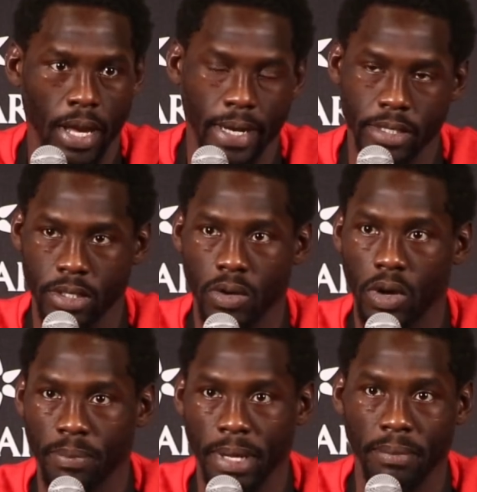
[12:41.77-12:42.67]
And this is
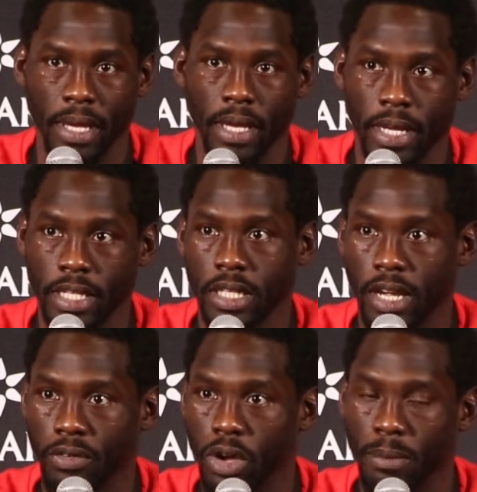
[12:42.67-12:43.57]
going to be me in each and
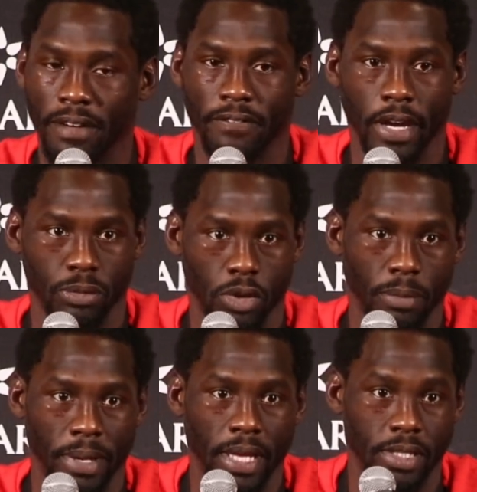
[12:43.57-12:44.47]
every one of my fights. I'm going
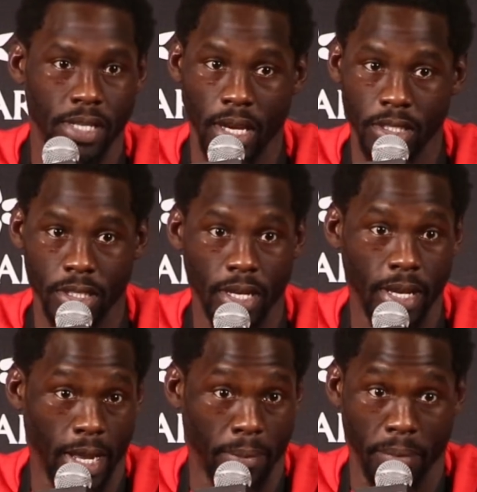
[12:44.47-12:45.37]
to be intelligent.
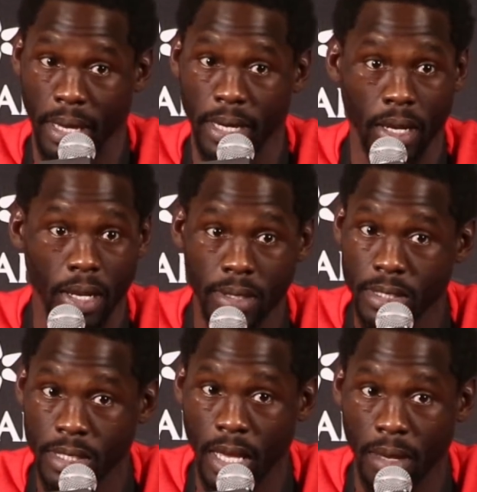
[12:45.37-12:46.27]
It may not look the
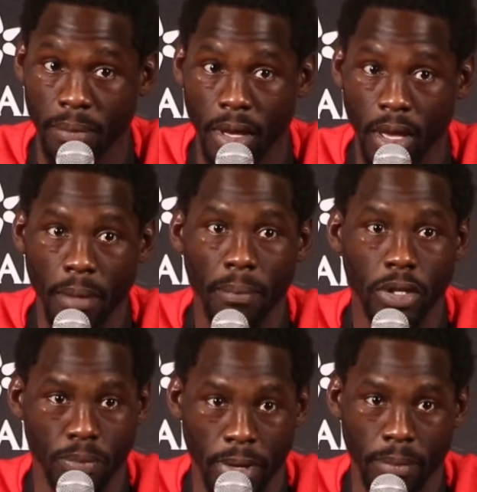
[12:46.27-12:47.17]
same,
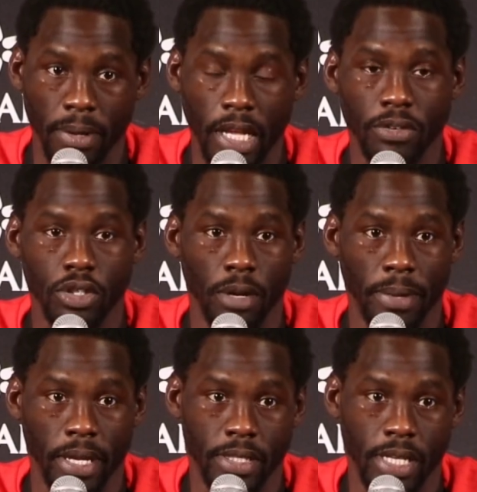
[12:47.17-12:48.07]
but you better believe it's going to
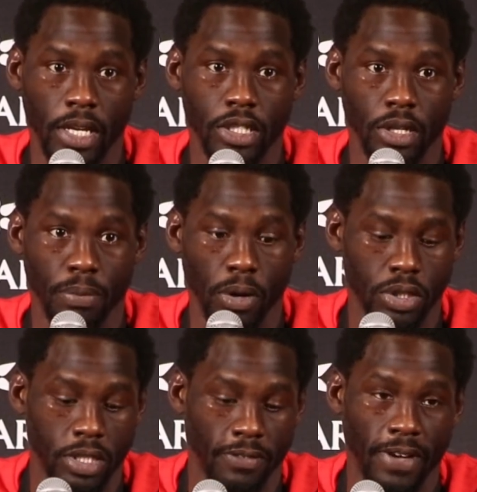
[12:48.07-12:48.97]
be an intelligent
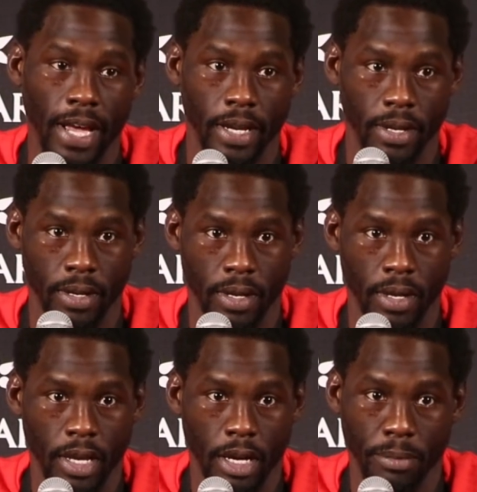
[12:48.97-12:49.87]
approach to fighting.
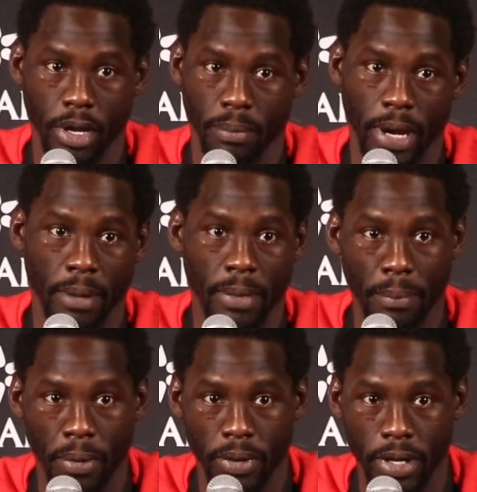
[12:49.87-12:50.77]
I'm going to break my
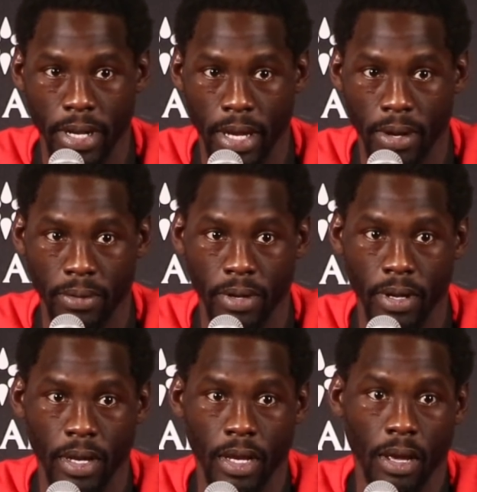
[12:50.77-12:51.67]
opponent down.
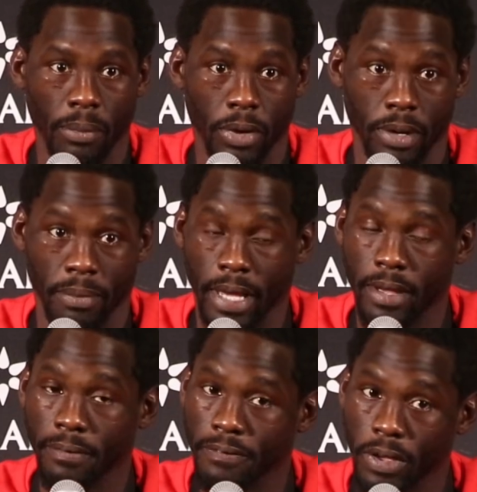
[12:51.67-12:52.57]
I'm going to
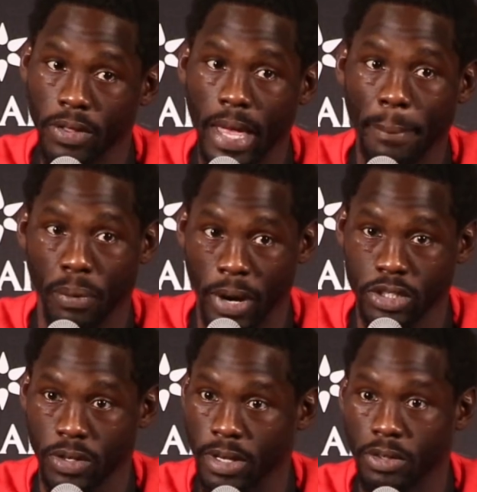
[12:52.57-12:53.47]
make him feel that
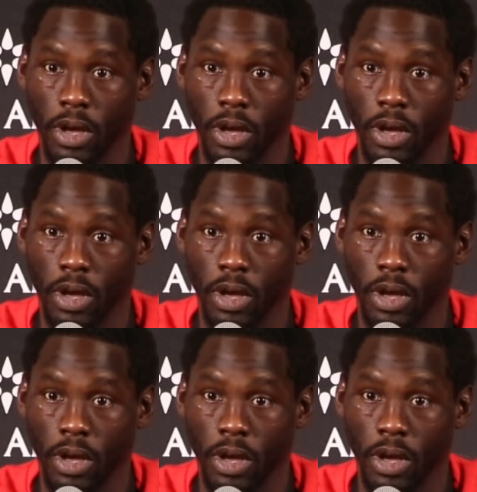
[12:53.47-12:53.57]
pressure.